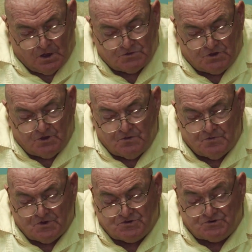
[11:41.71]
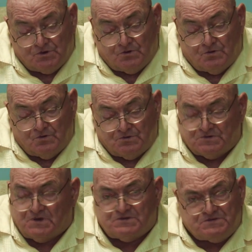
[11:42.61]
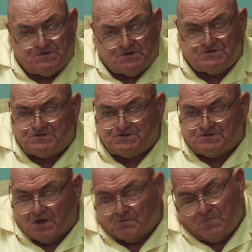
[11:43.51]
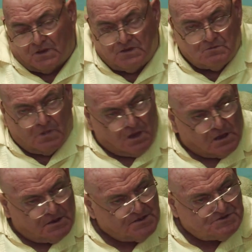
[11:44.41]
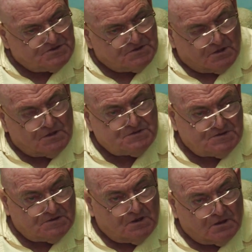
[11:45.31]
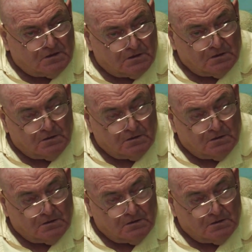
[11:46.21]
Unto the Jews, it's a stumbling block and still is today.